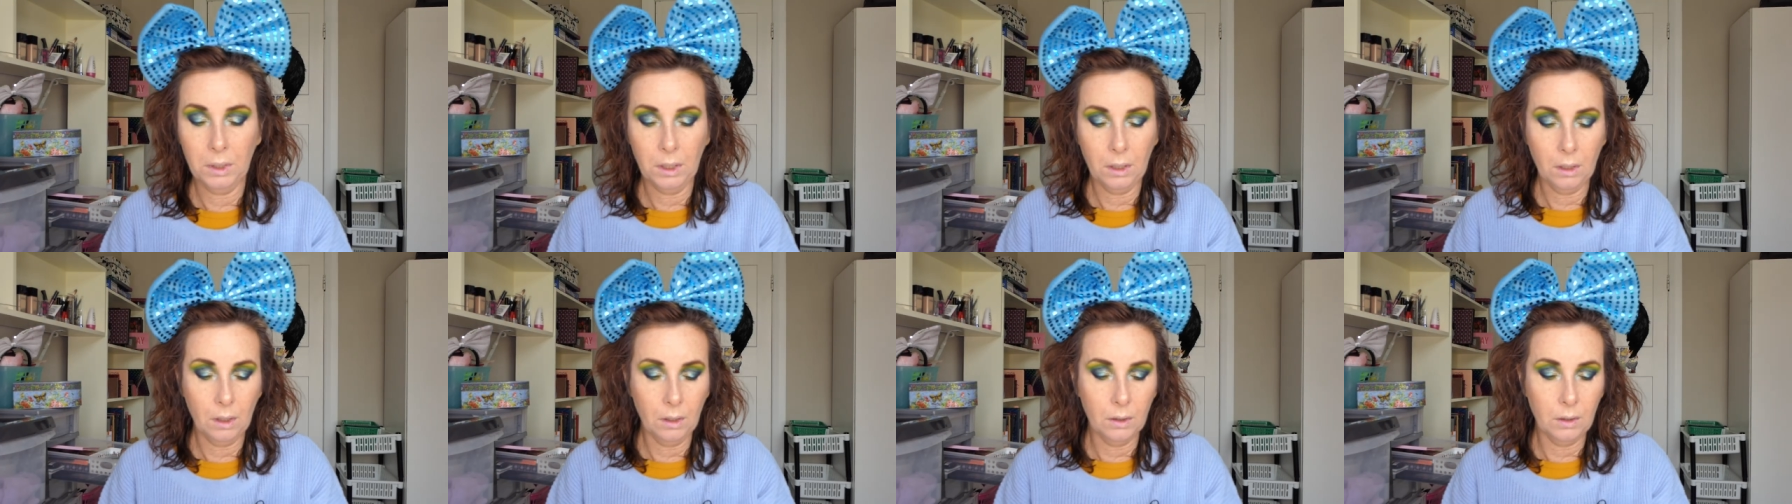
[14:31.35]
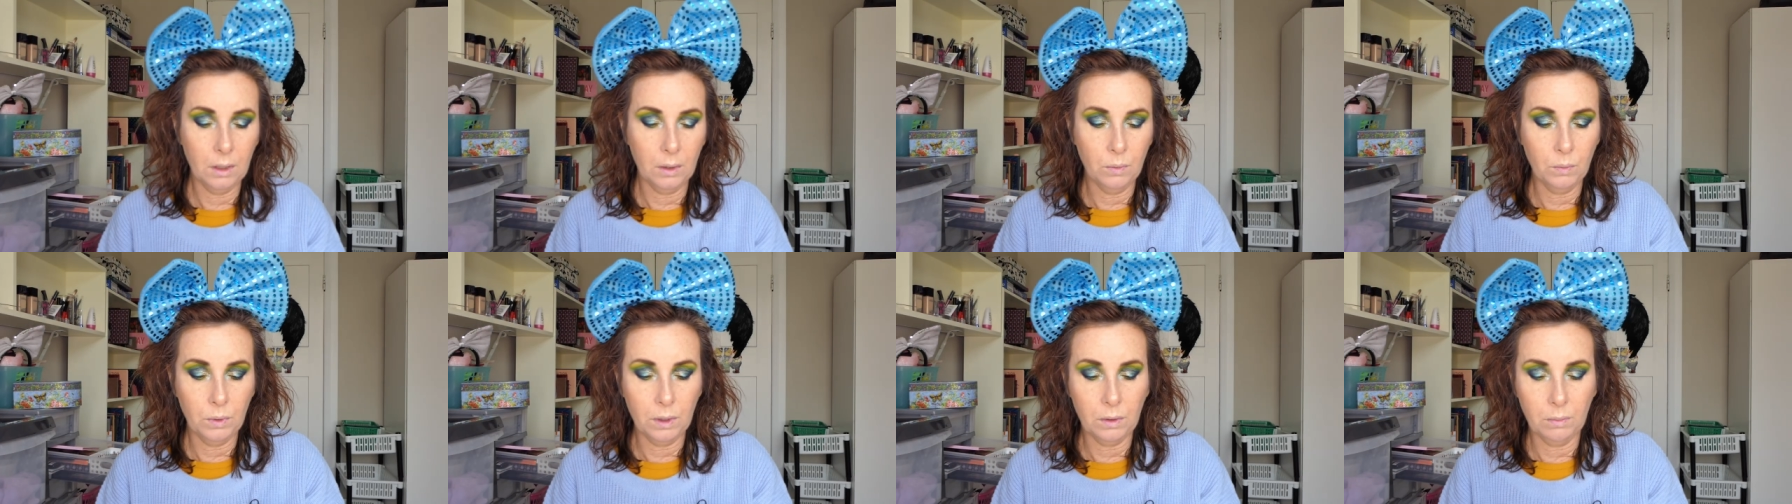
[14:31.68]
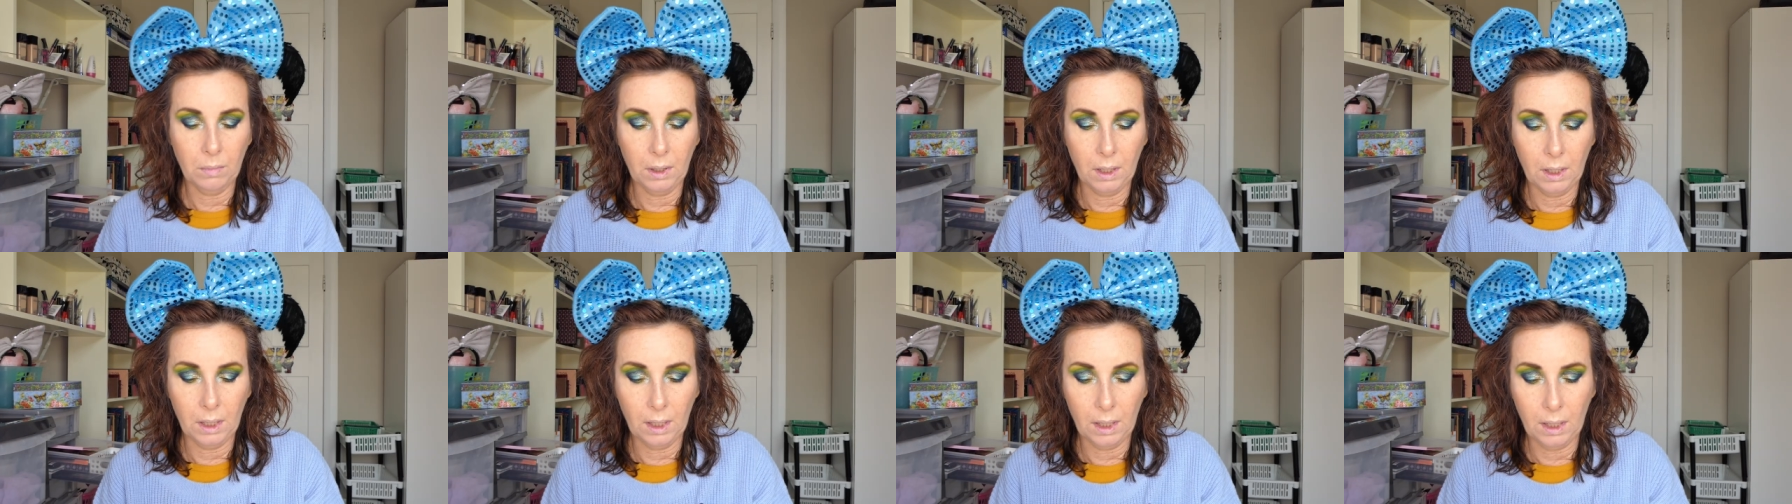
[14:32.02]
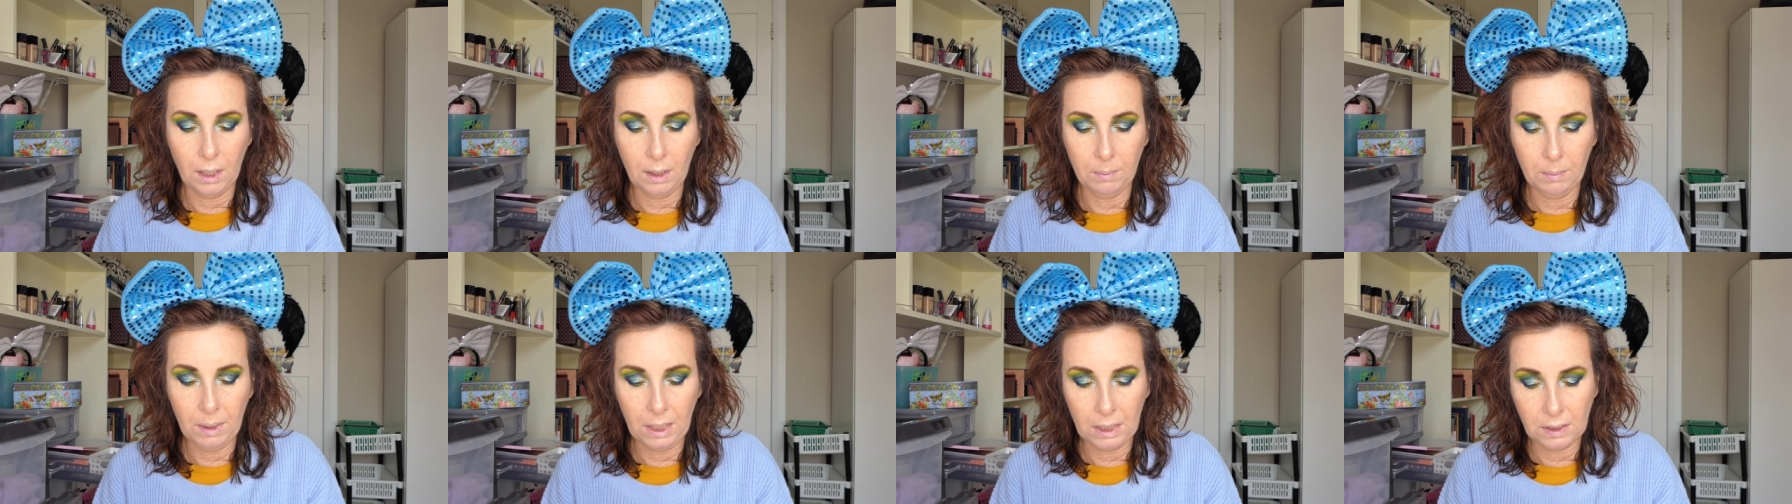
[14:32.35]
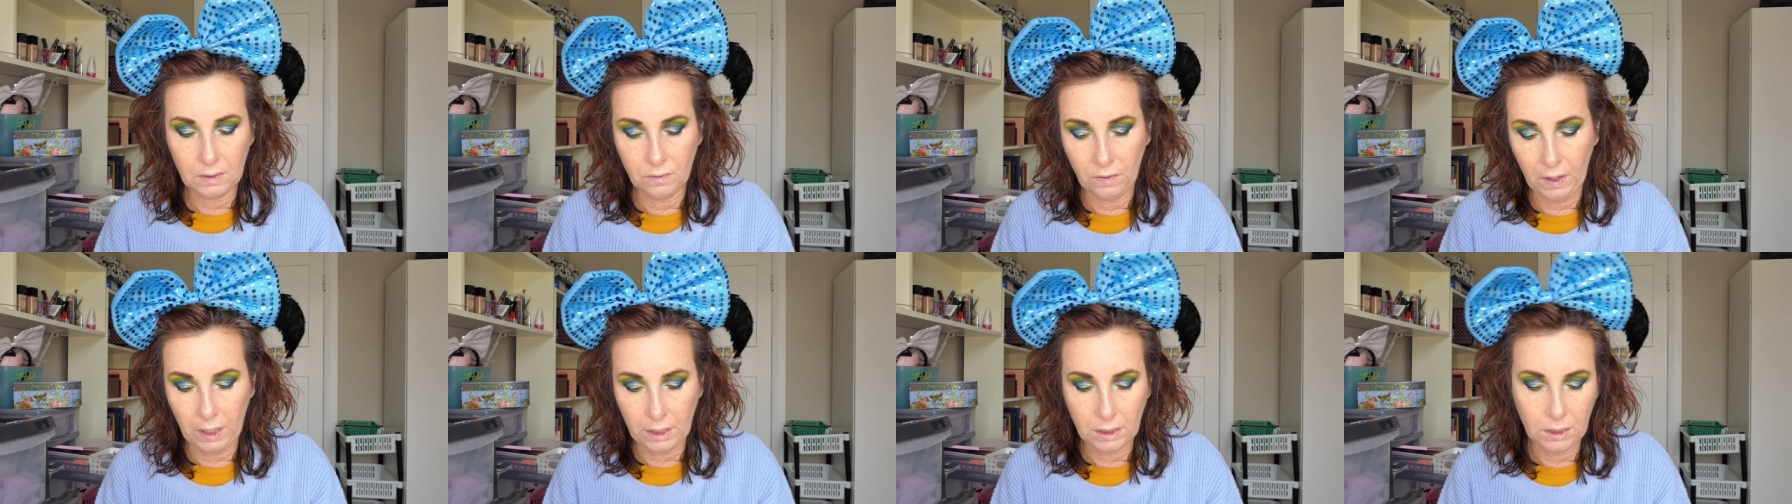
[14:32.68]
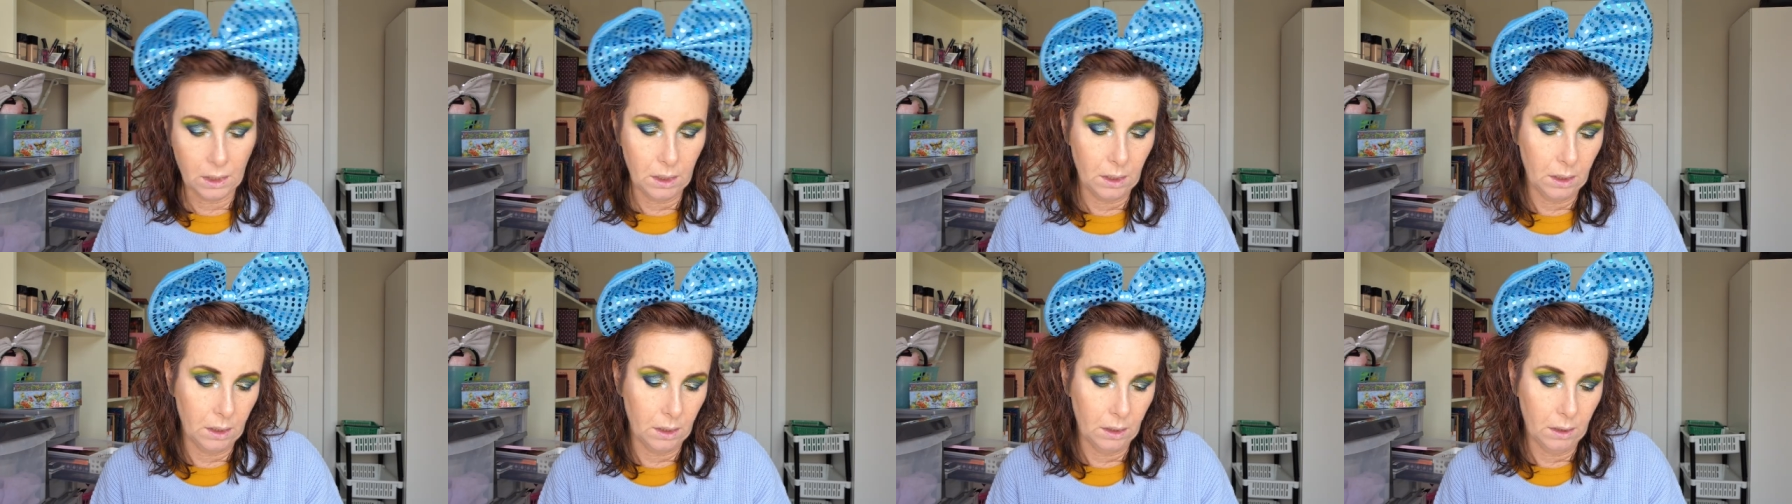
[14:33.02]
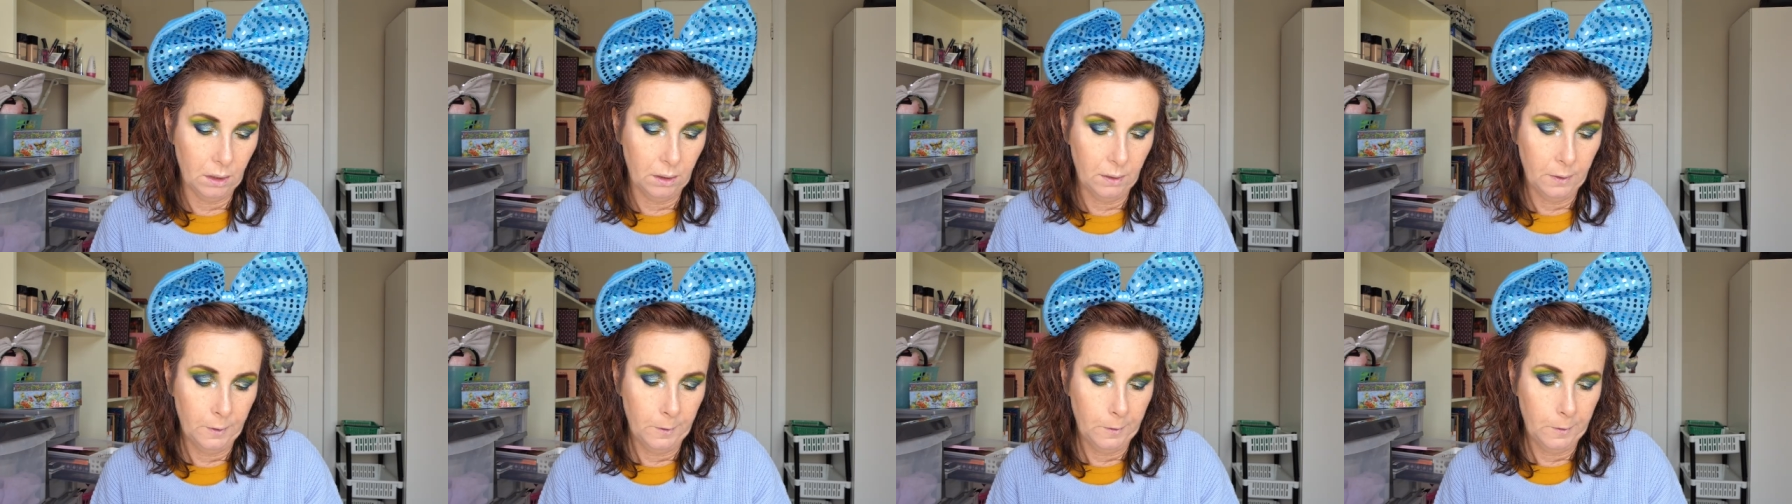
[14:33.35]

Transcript: going to go in with my Max Factor